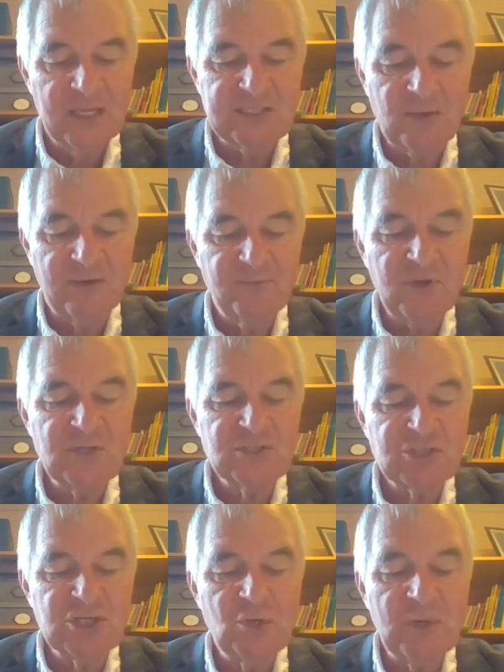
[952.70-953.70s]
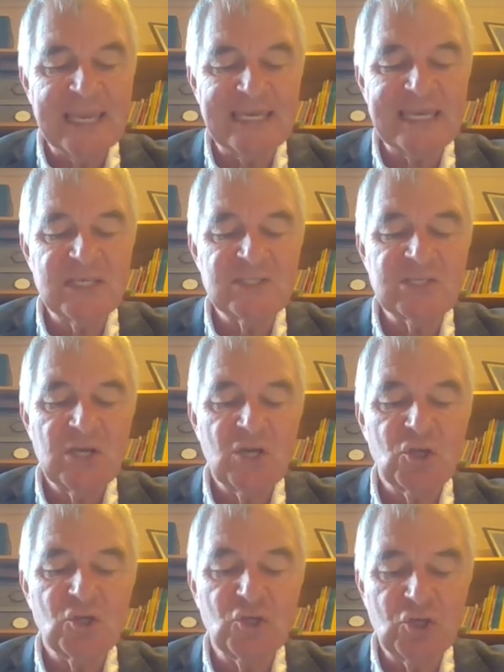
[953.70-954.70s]
So in verse 2, it is
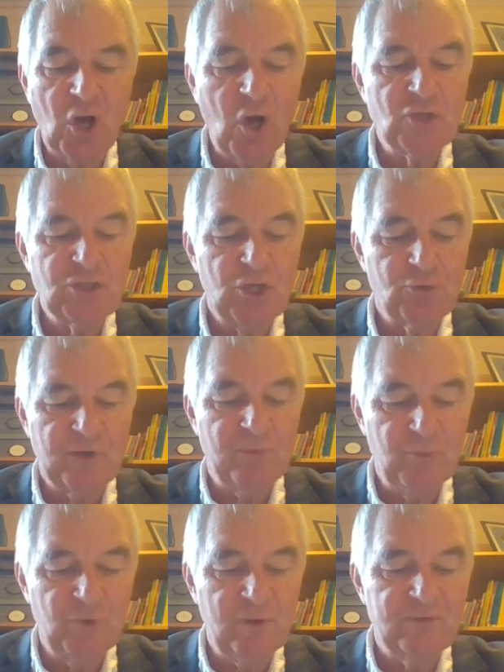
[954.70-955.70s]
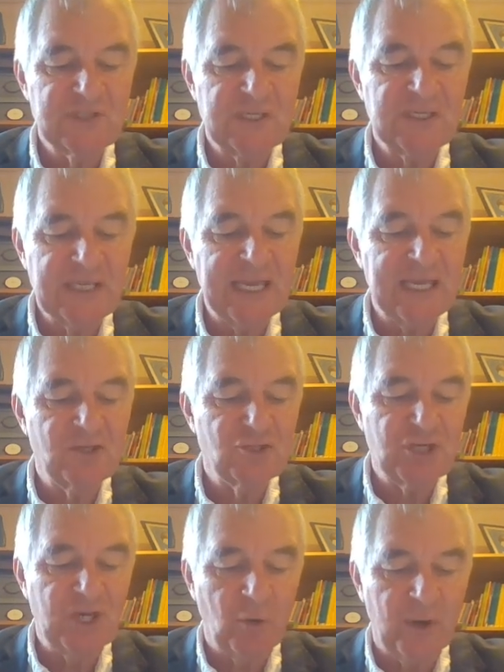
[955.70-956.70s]
God who removes
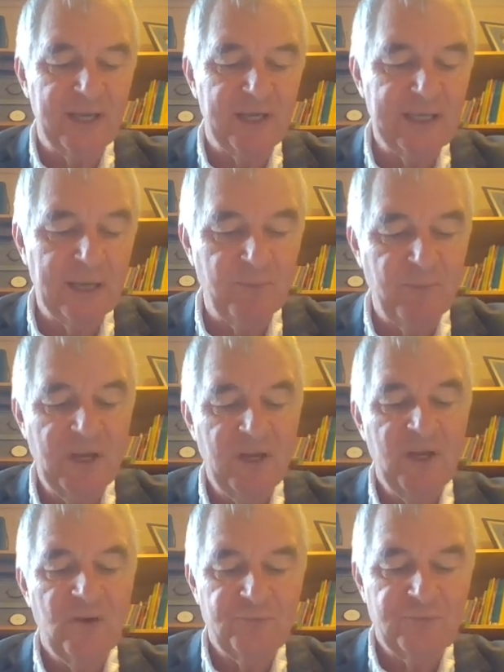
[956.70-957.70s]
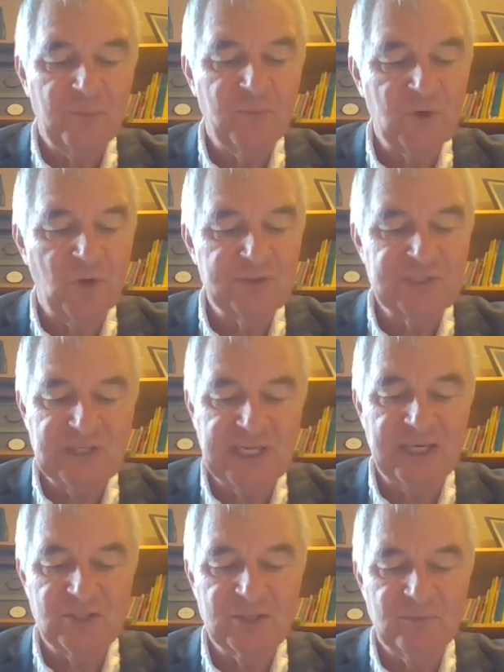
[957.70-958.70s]
King Jehoiakim from God's
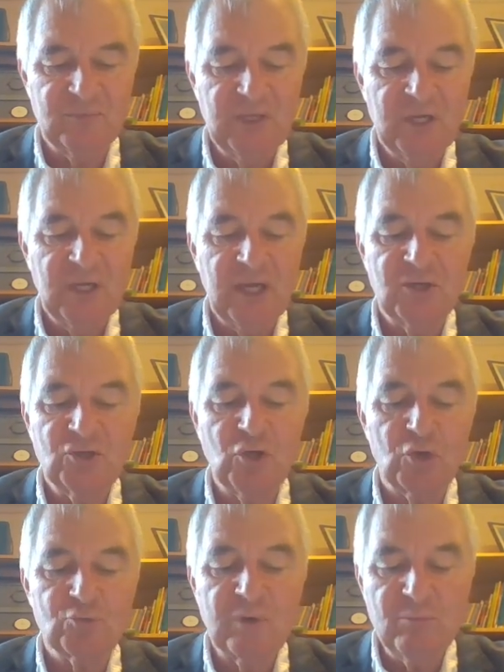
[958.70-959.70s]
kingdom. And God